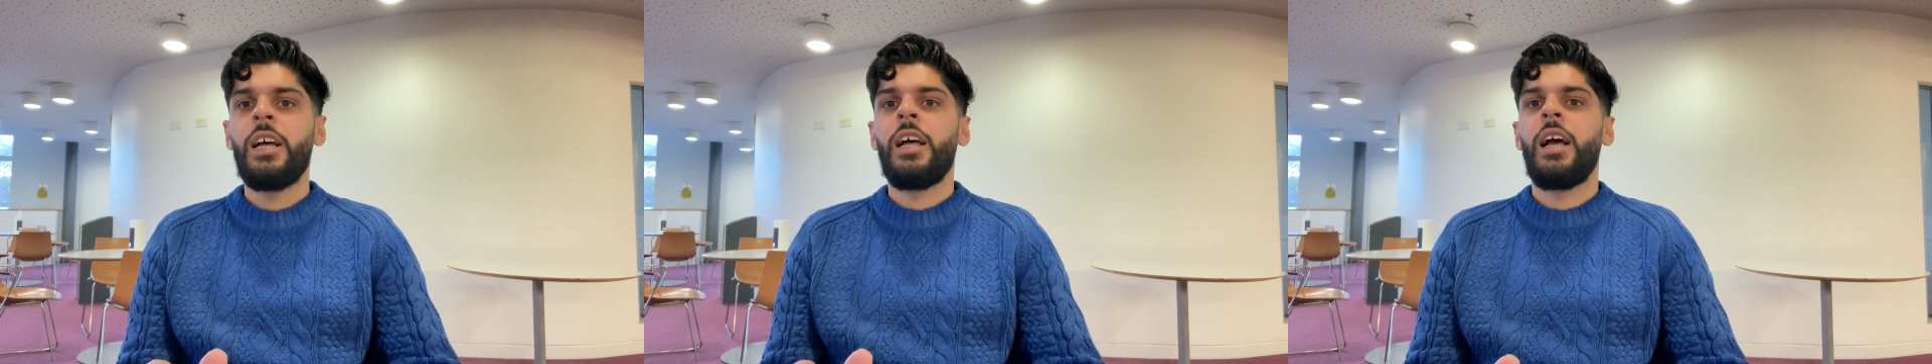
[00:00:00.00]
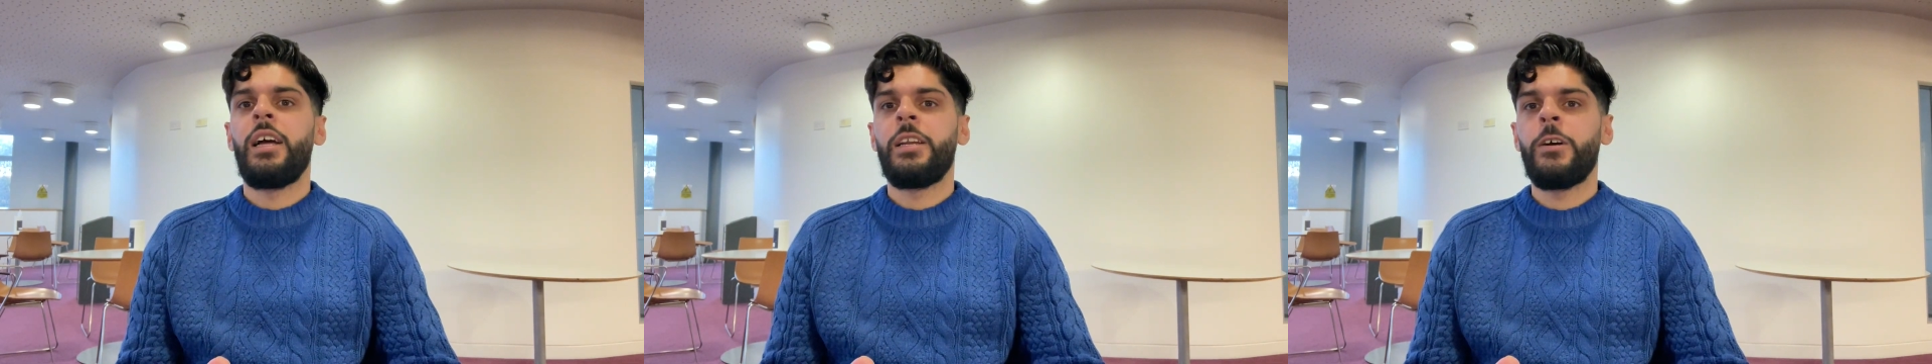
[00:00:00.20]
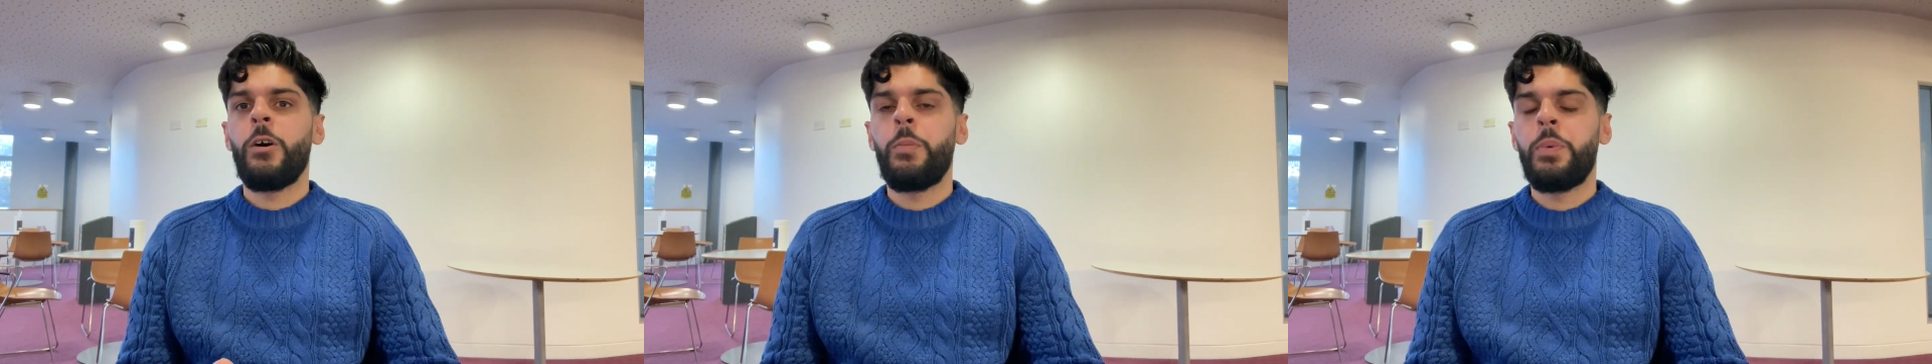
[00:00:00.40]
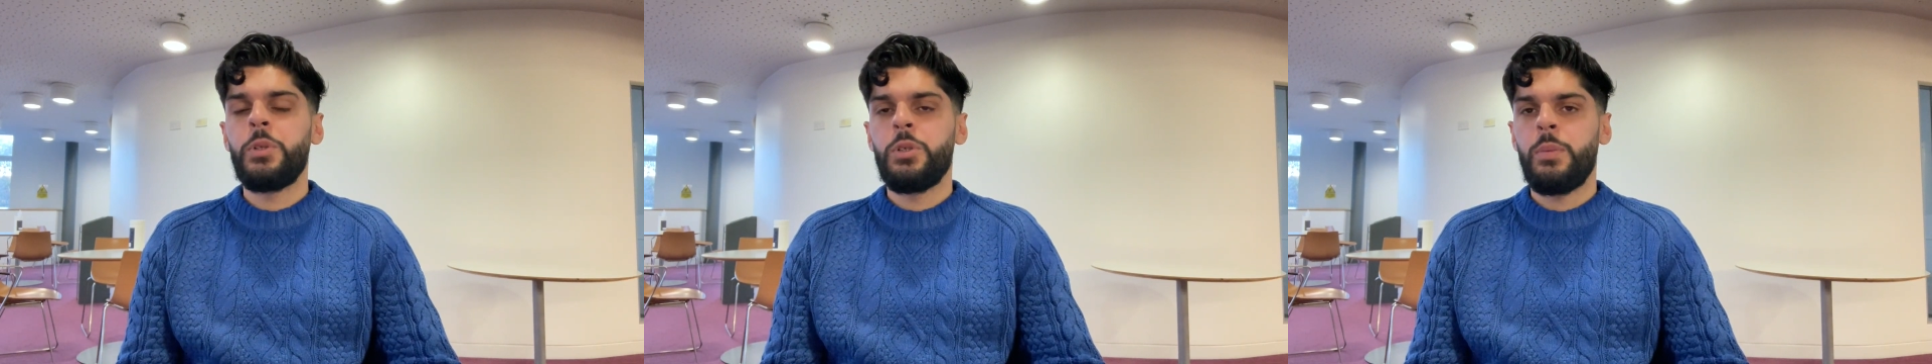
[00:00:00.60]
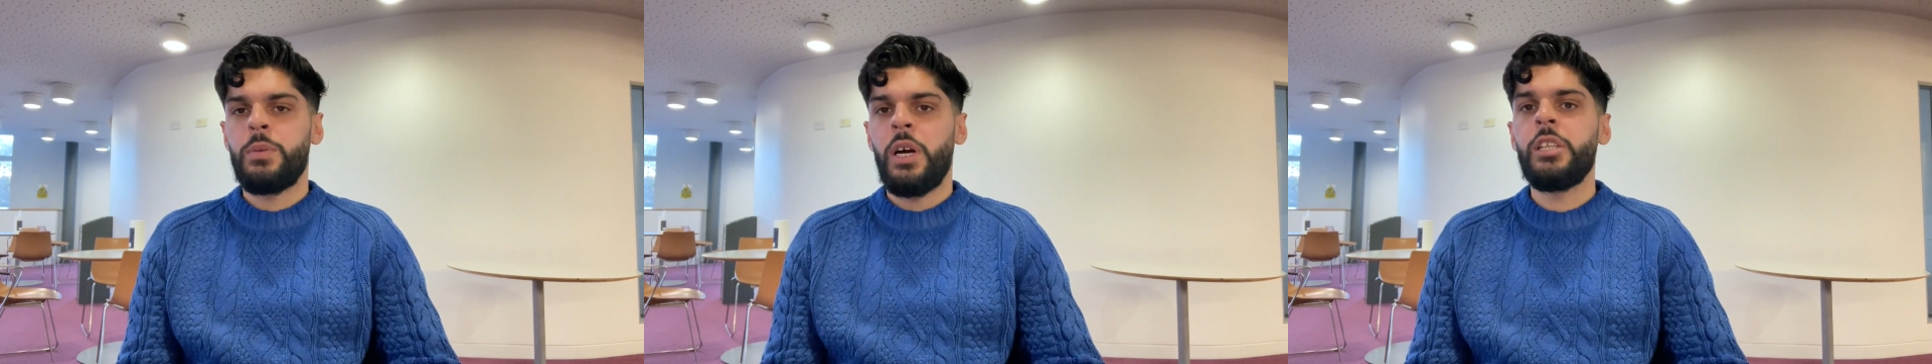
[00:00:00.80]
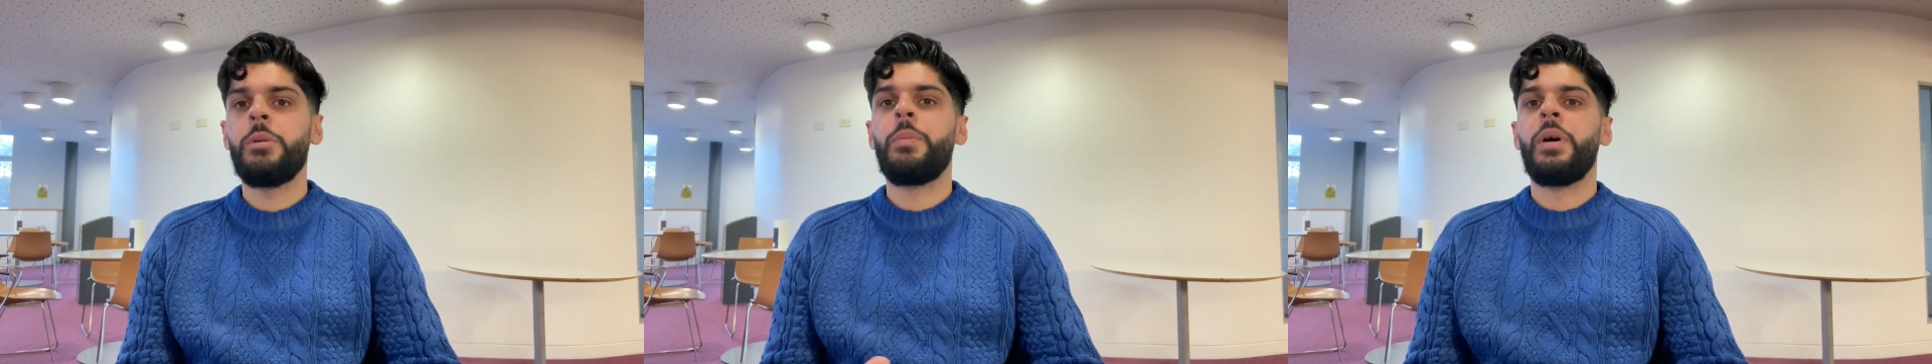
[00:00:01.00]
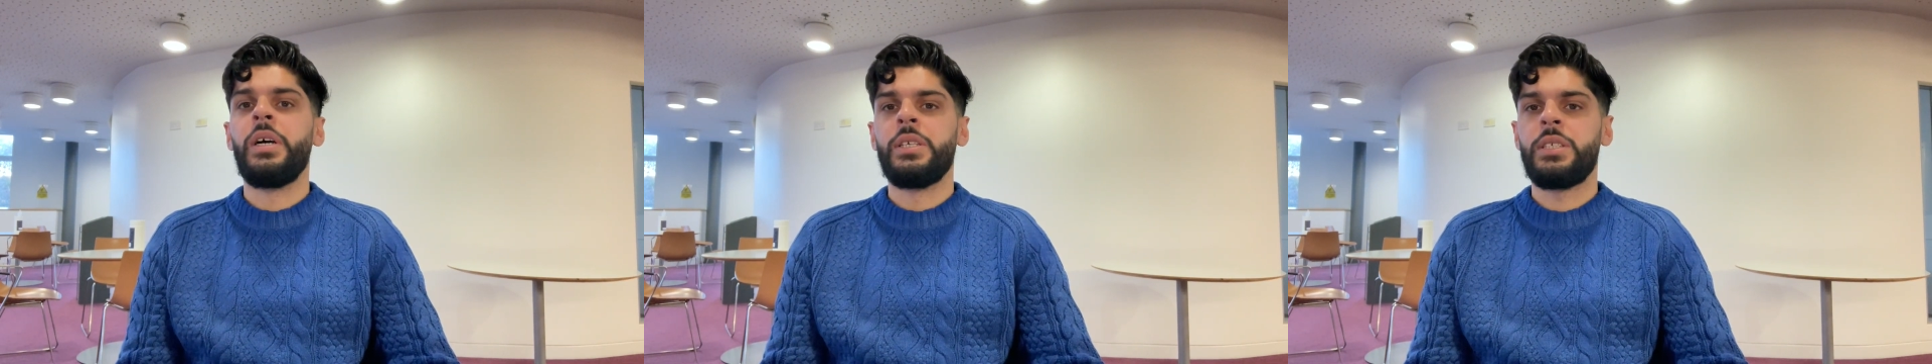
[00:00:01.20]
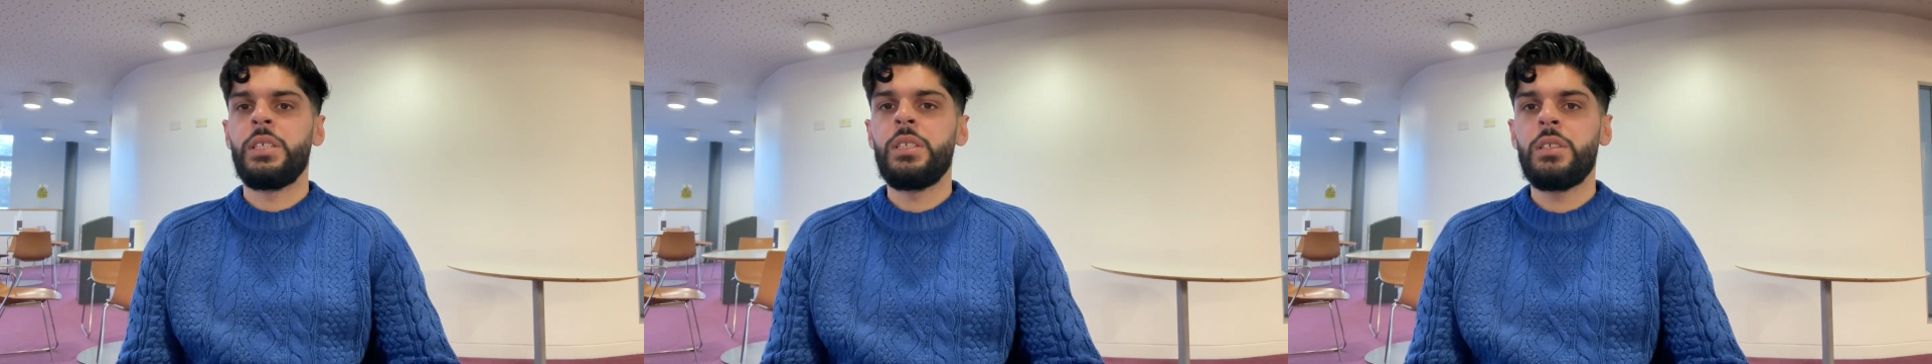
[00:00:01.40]
and it opens you up to other
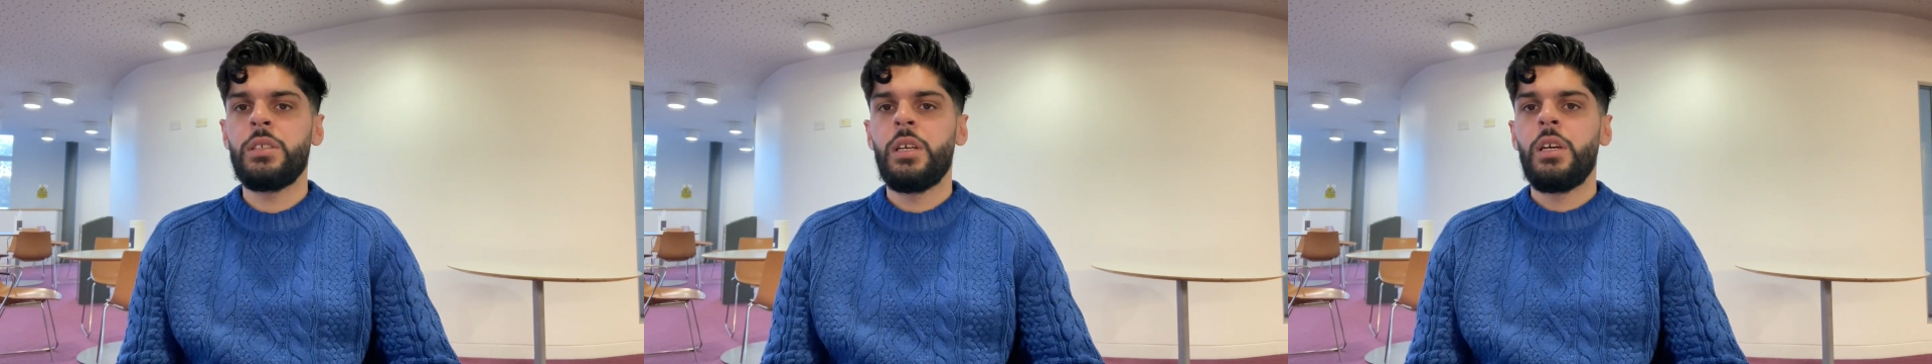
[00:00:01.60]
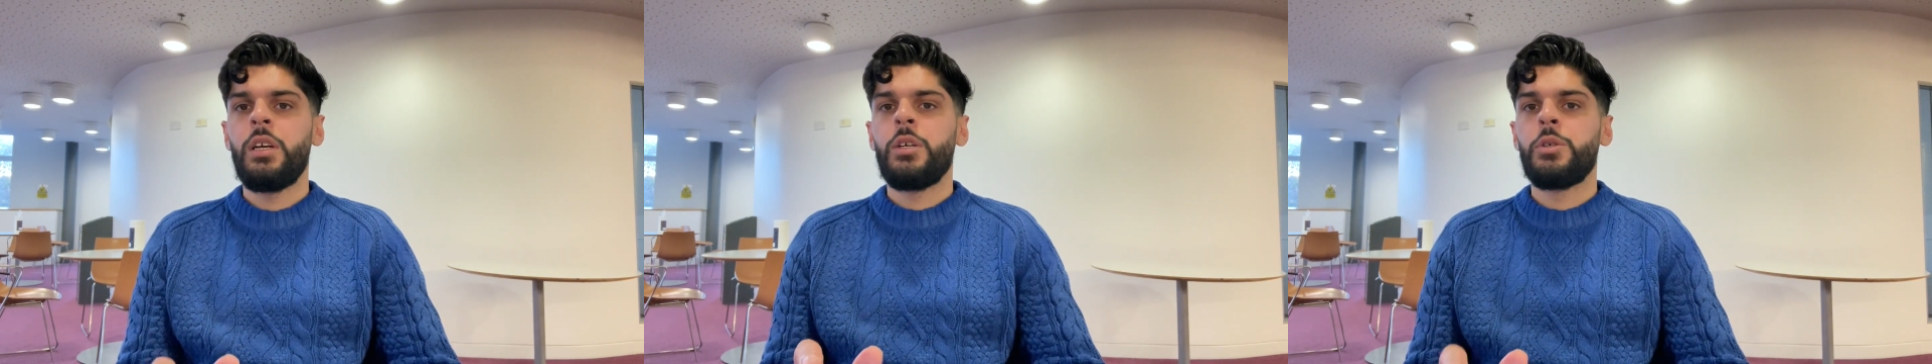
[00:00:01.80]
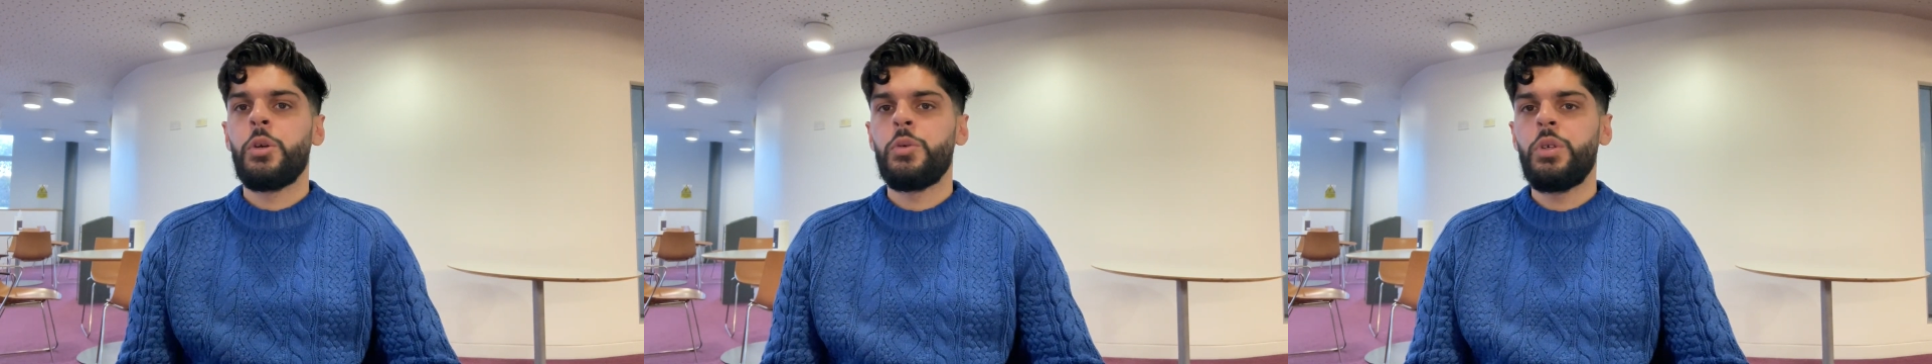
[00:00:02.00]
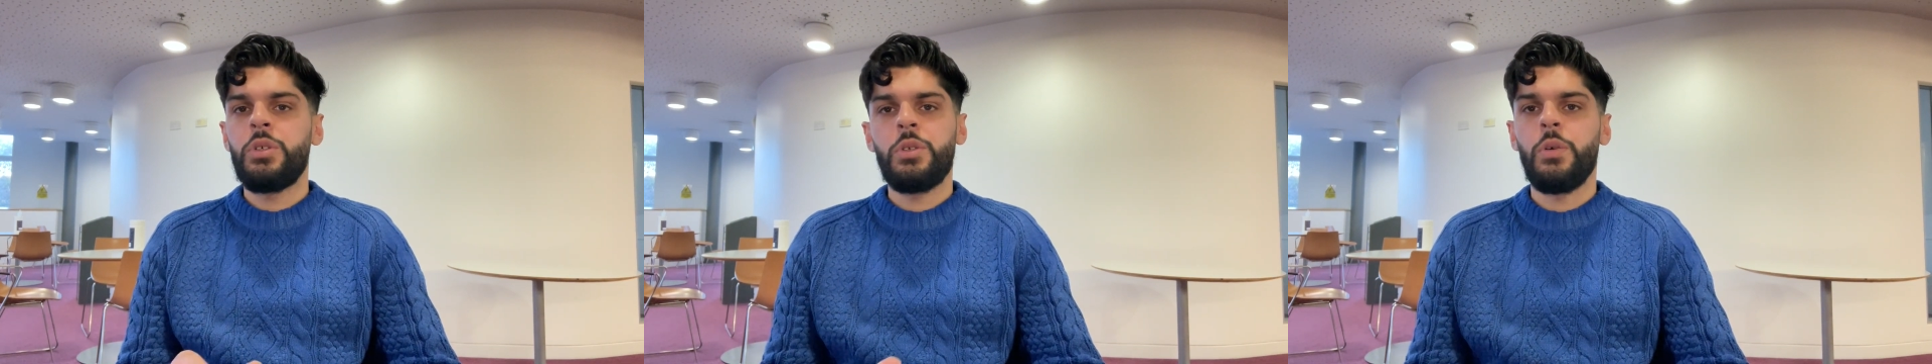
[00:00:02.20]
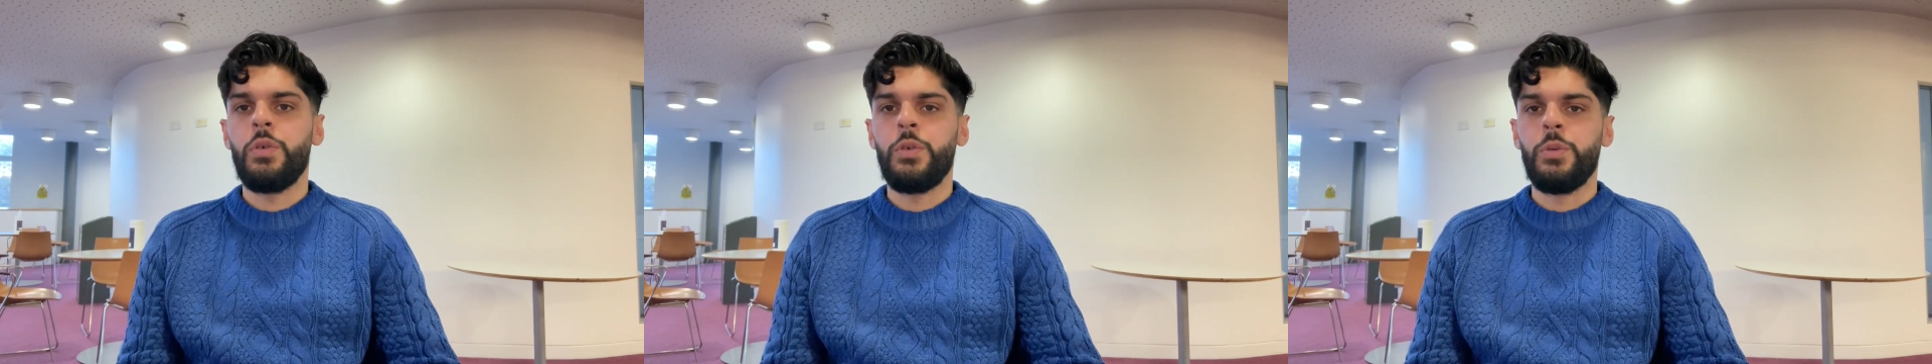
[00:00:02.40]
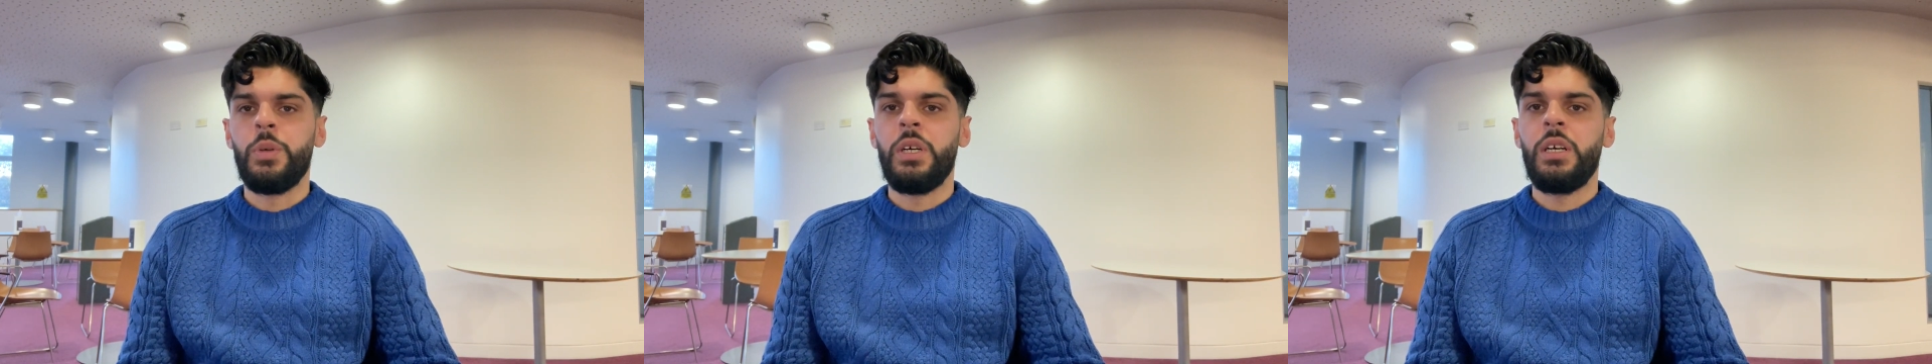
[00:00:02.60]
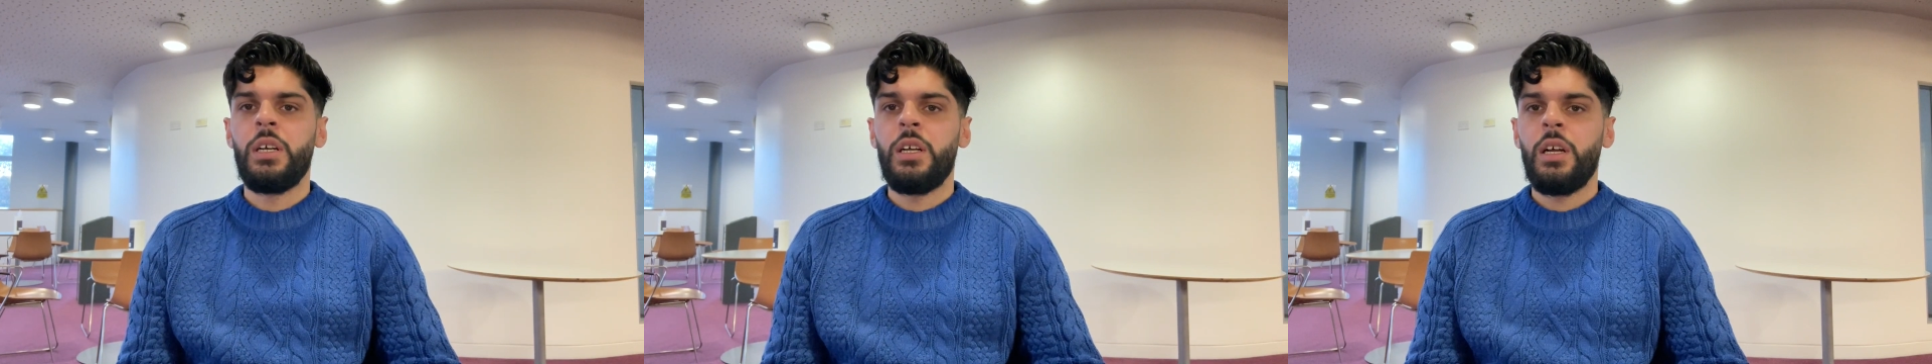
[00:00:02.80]
biases, so just don't do it.